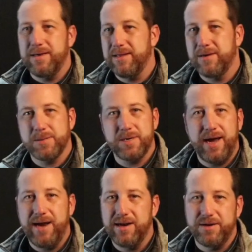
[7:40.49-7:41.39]
Those are
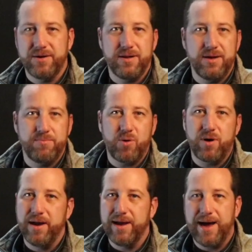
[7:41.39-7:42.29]
kind of dull and
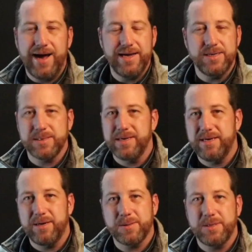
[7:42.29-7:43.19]
boring. I usually
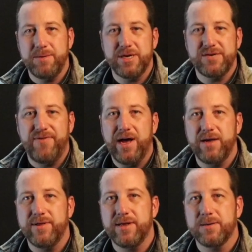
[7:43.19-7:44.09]
don't see much
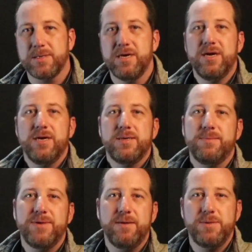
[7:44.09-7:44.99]
value in those.
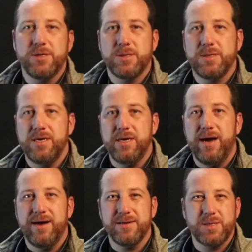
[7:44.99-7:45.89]
Sometimes you'll see
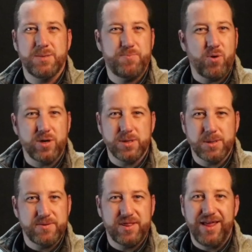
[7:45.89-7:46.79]

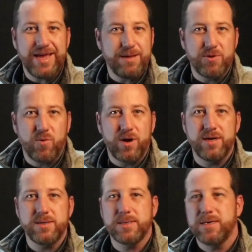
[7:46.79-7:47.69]
sports-themed
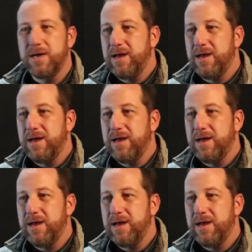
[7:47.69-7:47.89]
ones.